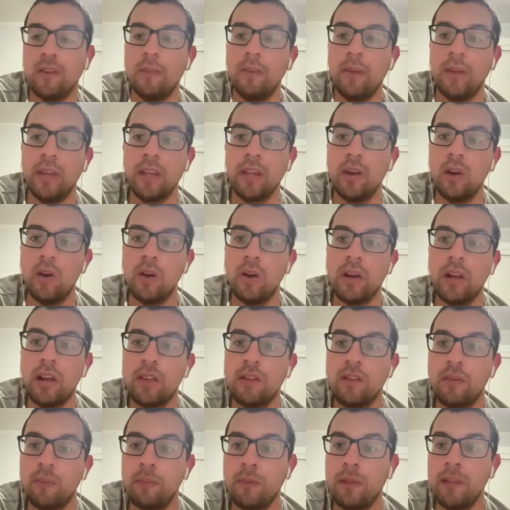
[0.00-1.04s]
I'm like, I
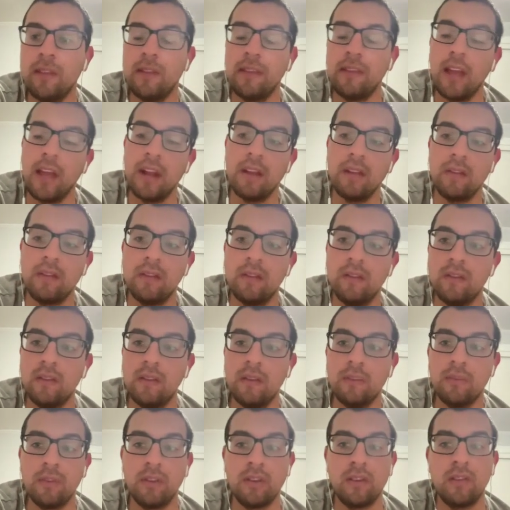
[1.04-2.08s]
got to meet Dennis. He
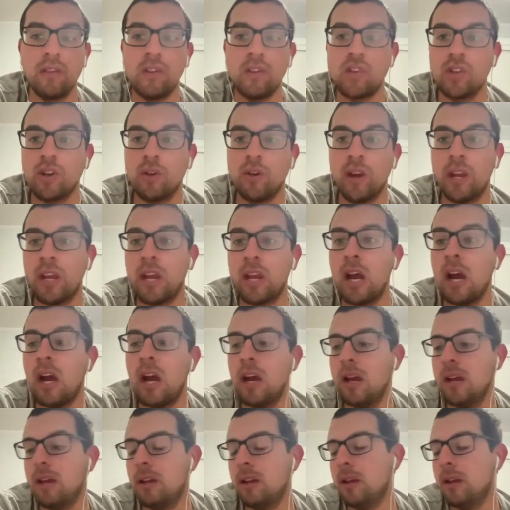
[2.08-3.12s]
seems like such a great
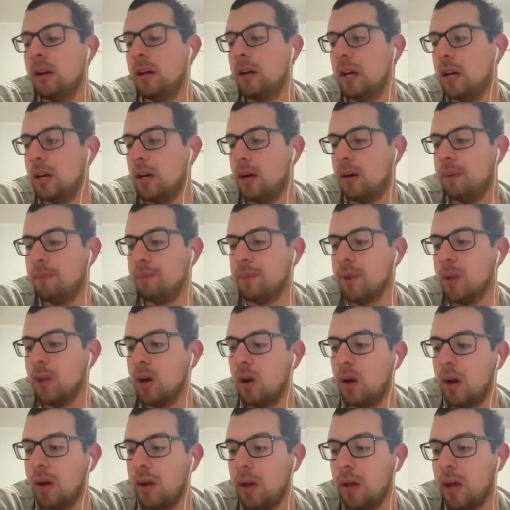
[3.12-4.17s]
guy.
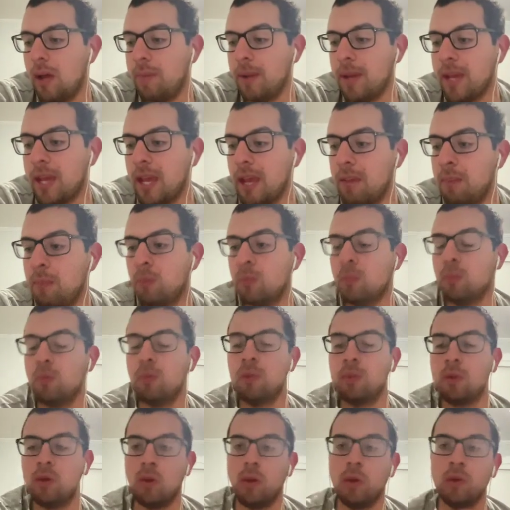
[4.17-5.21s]
I became
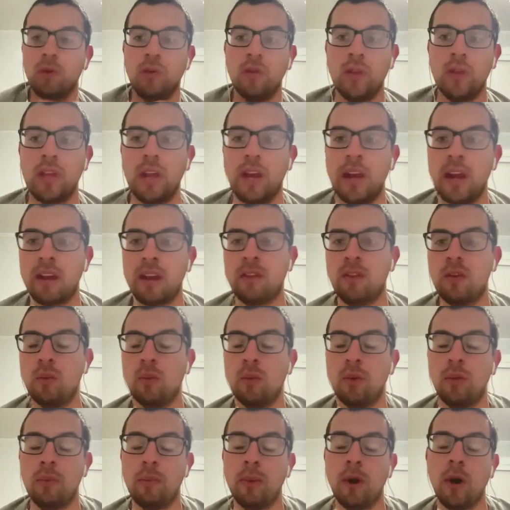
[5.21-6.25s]
closely connected
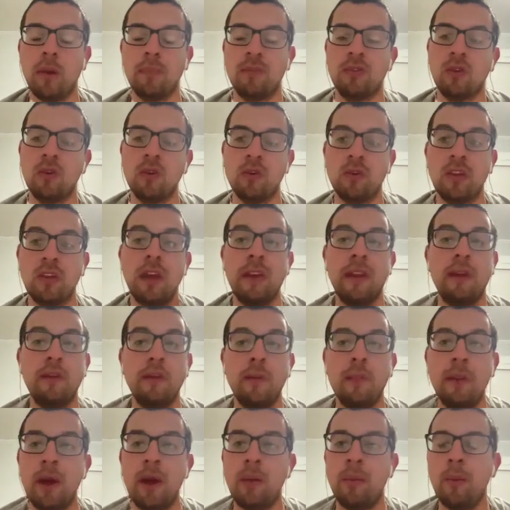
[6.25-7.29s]
with Bob Sosi. I
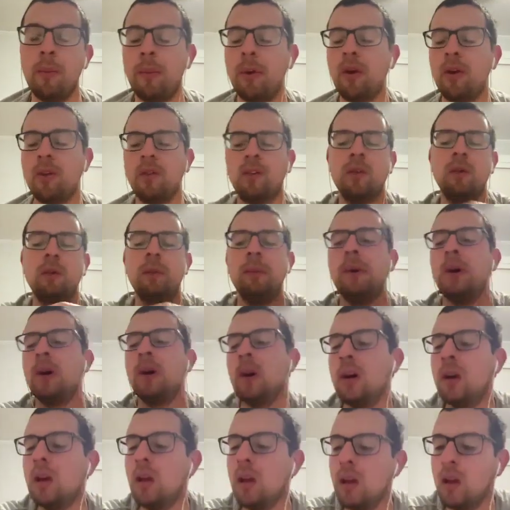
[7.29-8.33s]
never met him in person,
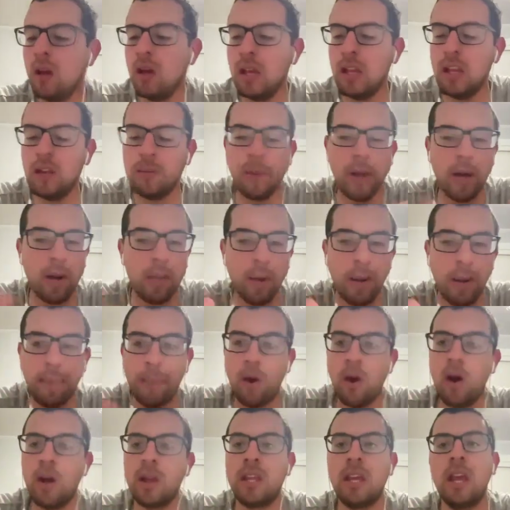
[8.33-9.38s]
but he's been on my
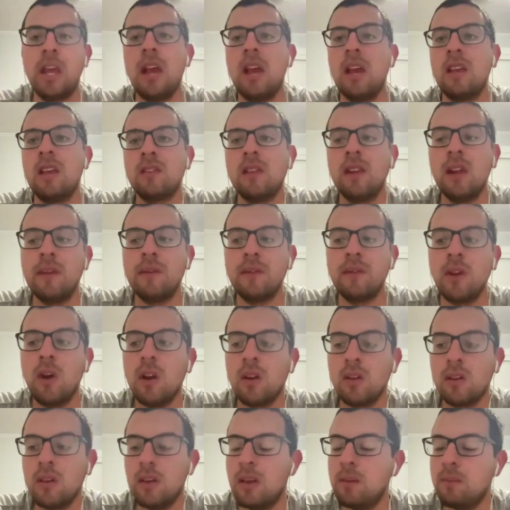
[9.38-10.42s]
podcast and I've
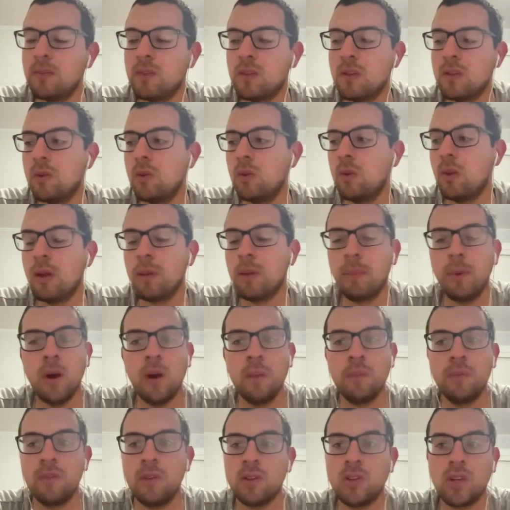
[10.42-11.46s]
talked to him too. Like
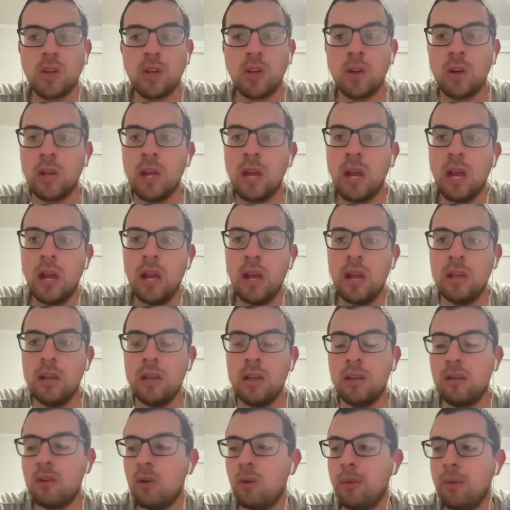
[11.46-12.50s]
Bob's such a good guy
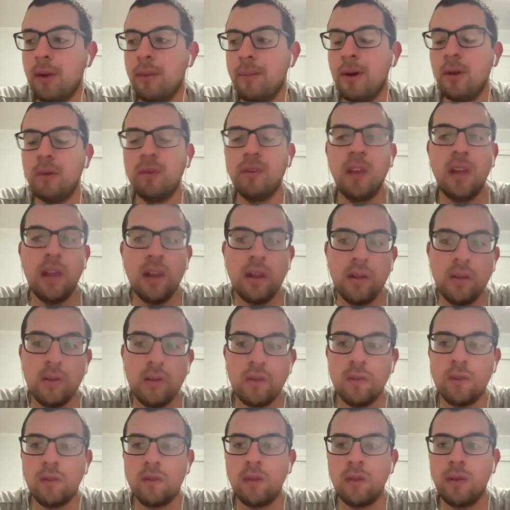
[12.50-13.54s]
and he told me about
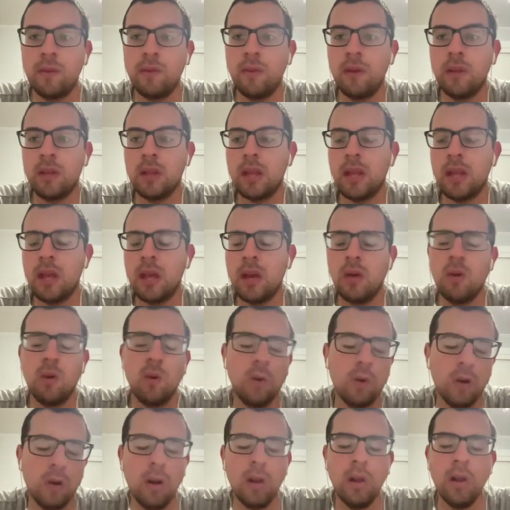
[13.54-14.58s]
Dennis and stuff like that,
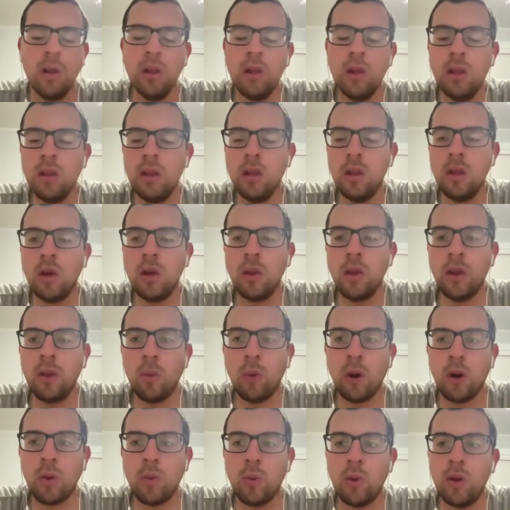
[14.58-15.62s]
or they
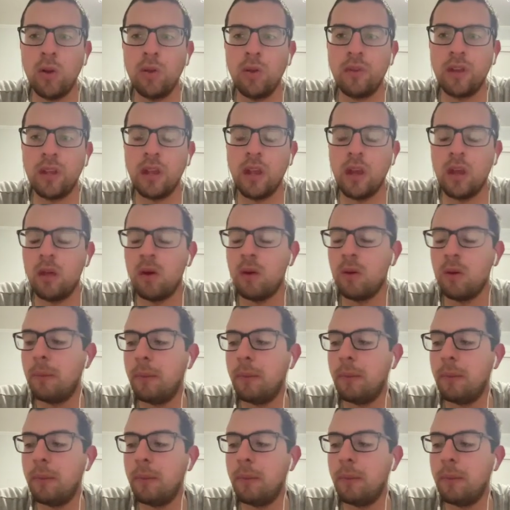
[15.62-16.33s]
work well together.